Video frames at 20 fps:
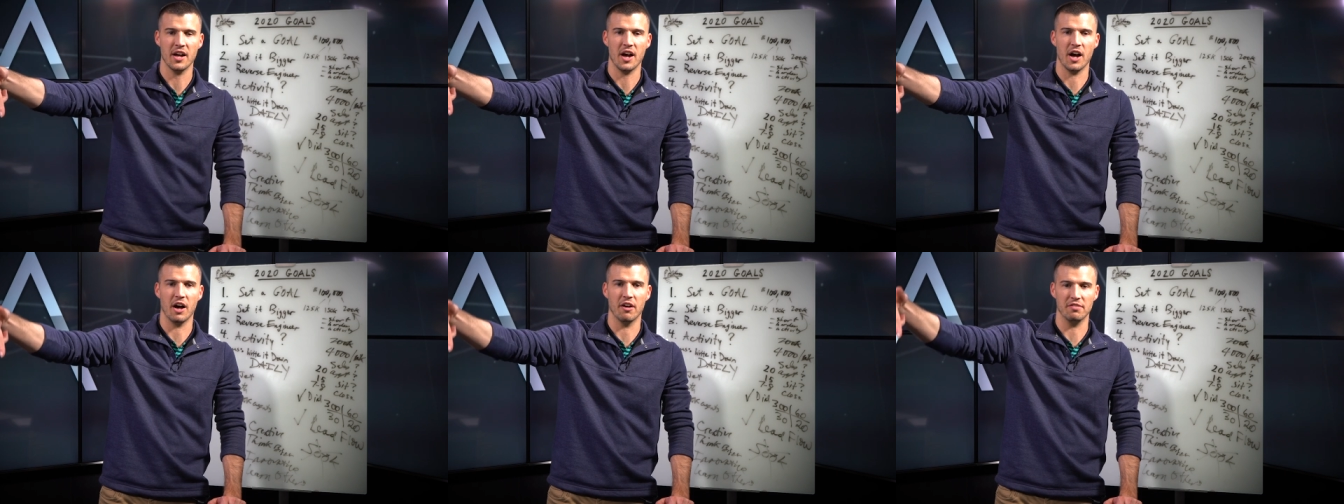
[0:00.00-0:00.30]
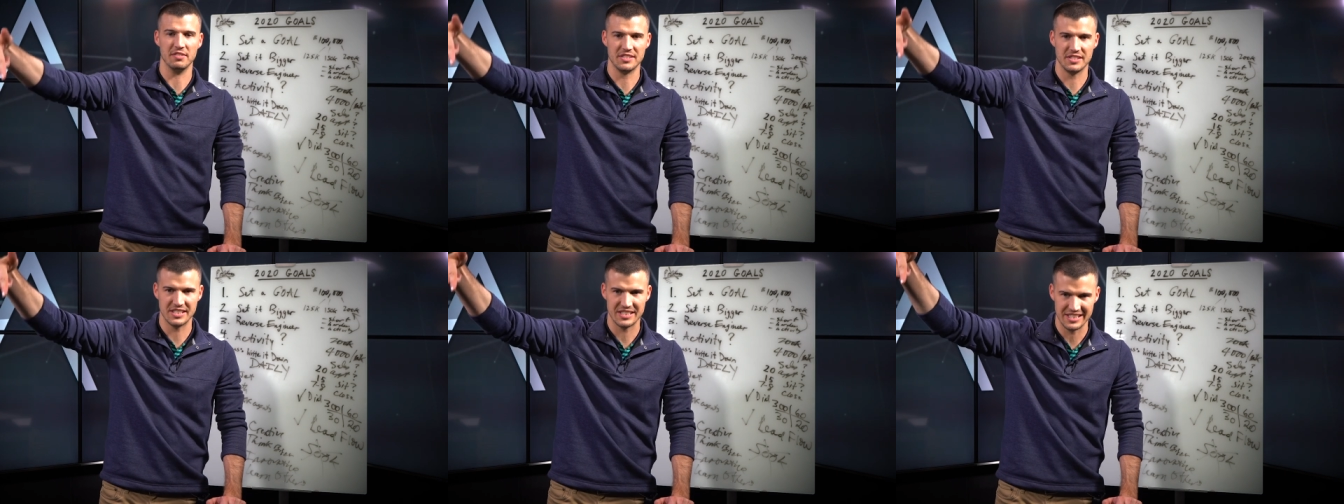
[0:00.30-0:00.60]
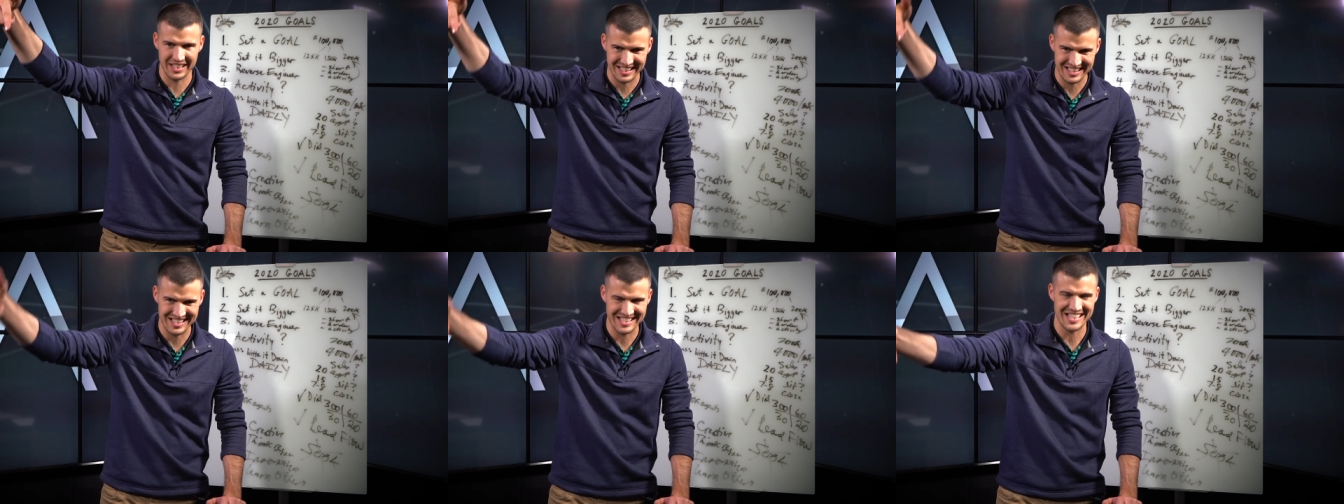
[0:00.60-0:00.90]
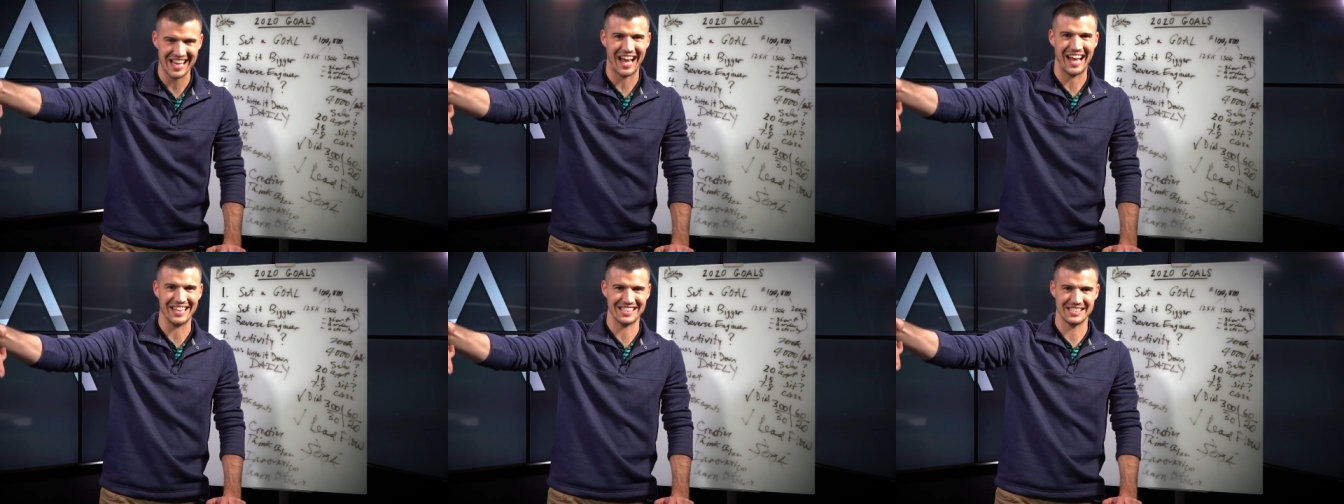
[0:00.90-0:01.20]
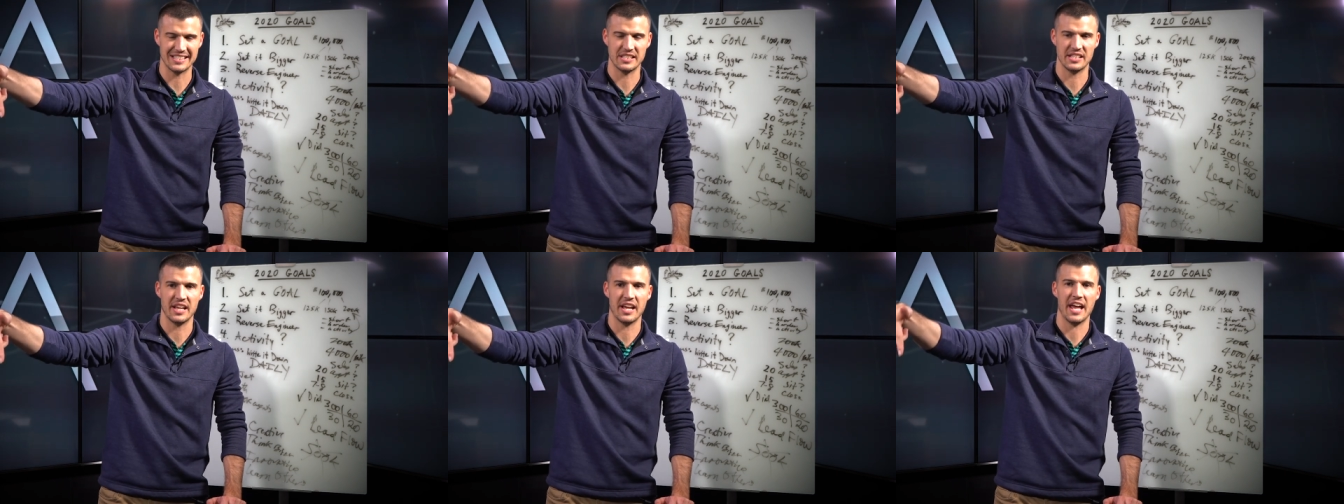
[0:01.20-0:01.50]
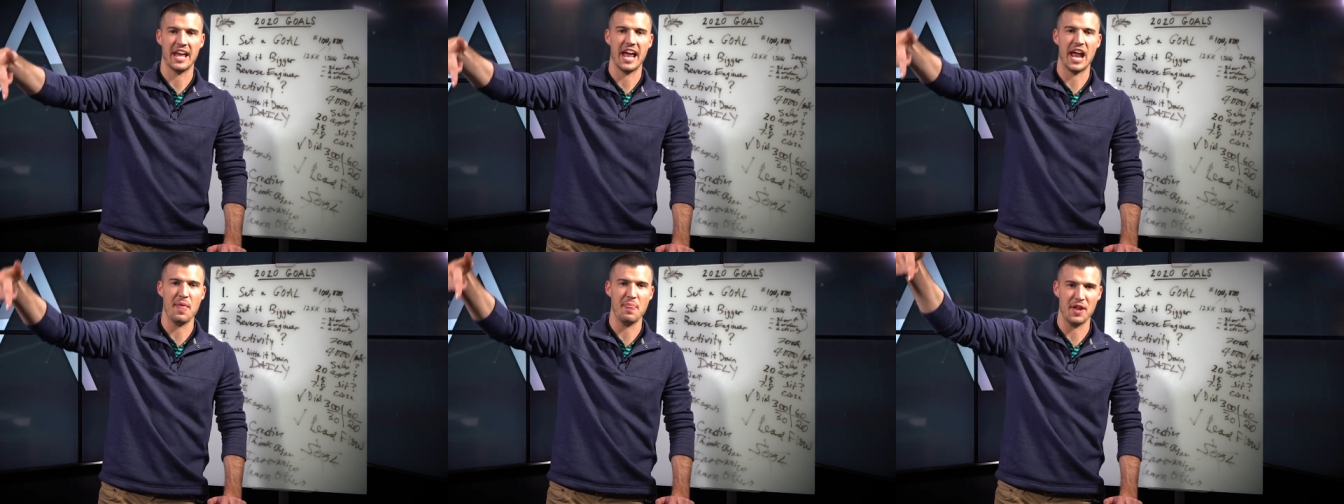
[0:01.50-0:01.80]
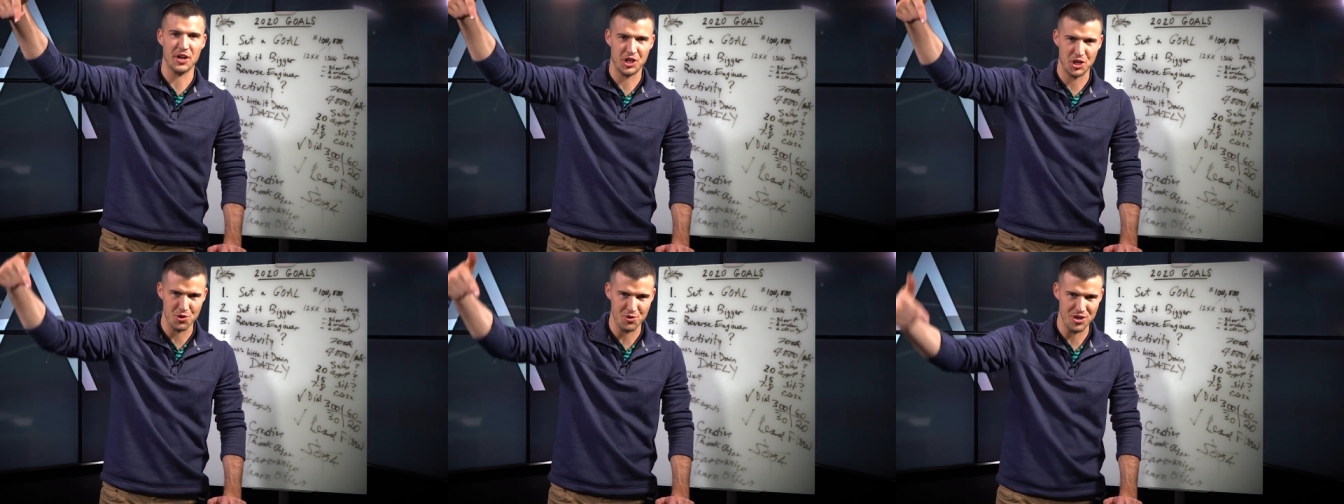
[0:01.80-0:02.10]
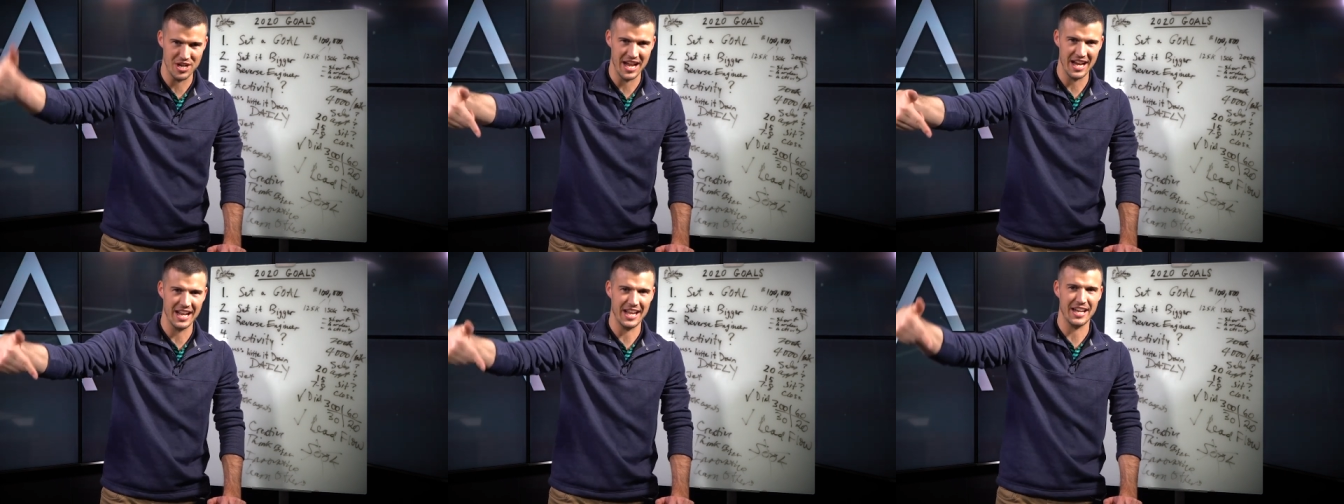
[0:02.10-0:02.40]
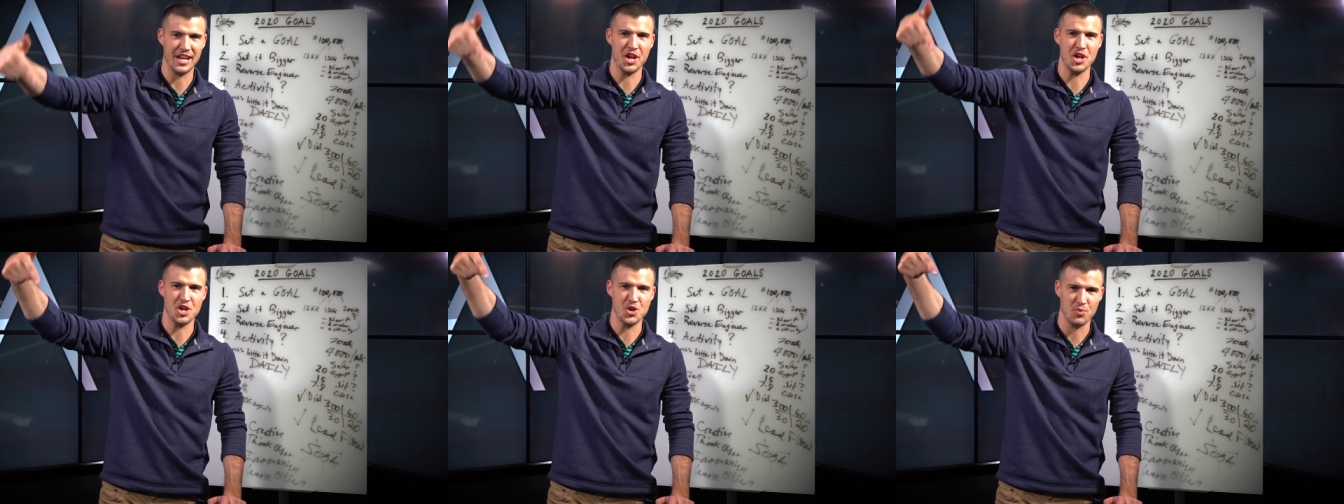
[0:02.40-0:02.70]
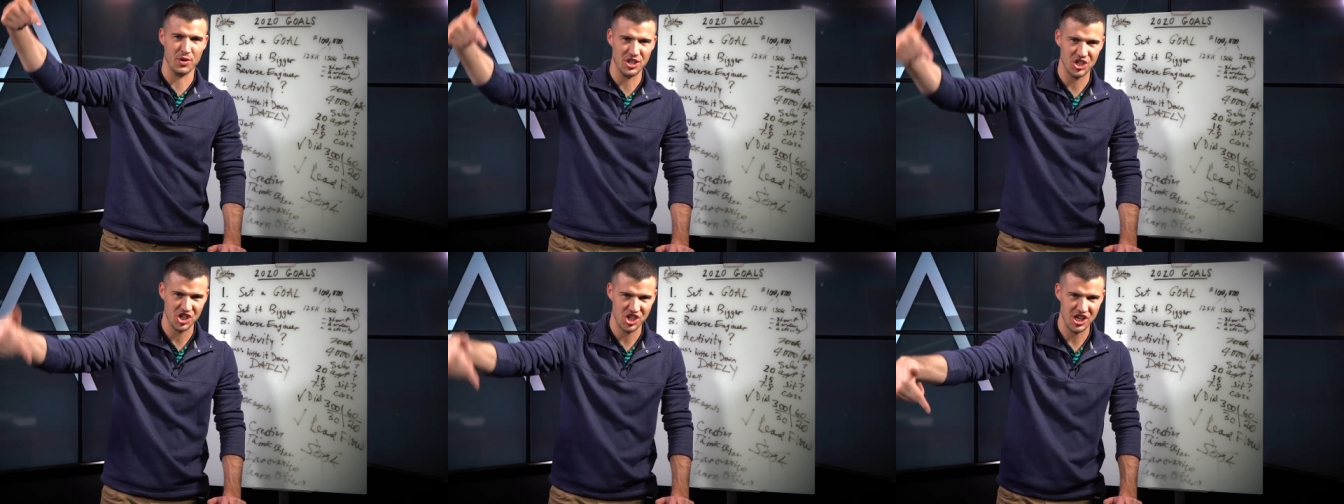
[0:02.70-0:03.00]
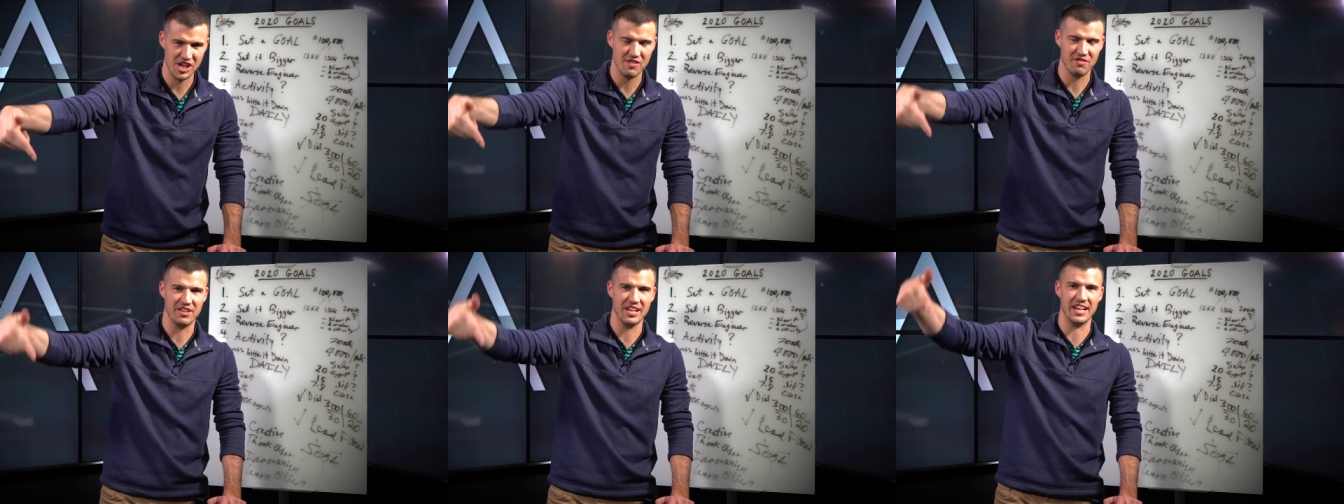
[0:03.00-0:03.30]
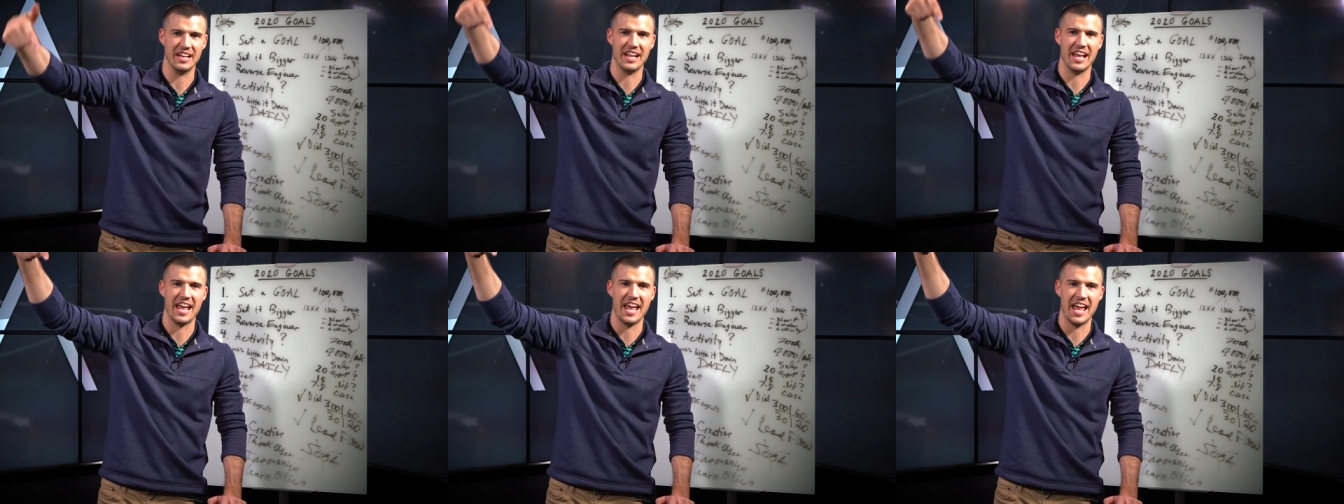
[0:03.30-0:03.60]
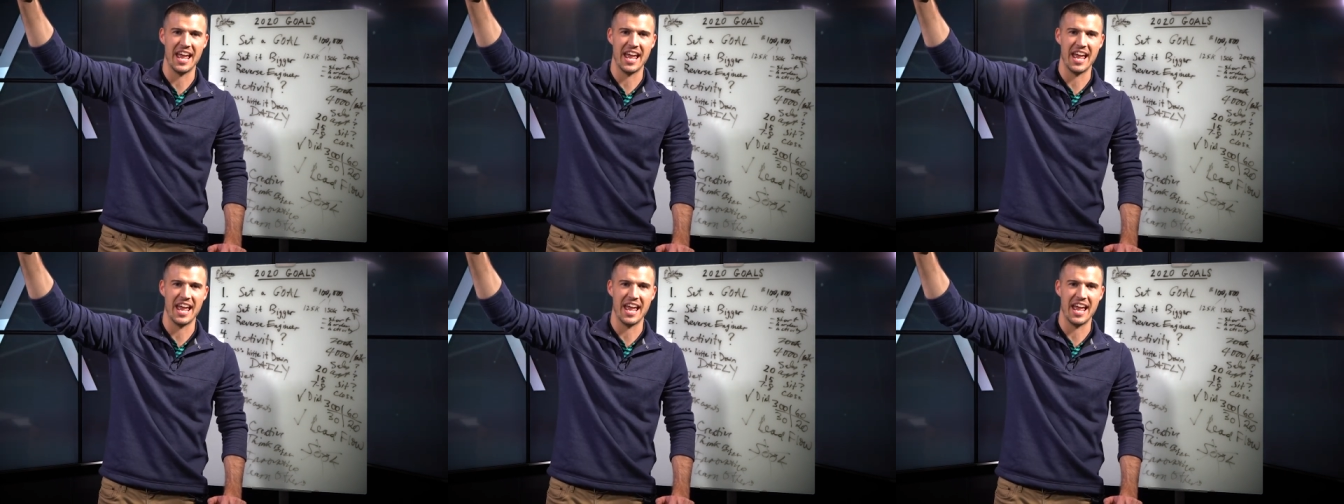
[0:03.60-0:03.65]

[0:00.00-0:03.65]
of success and that you did it and you achieved it.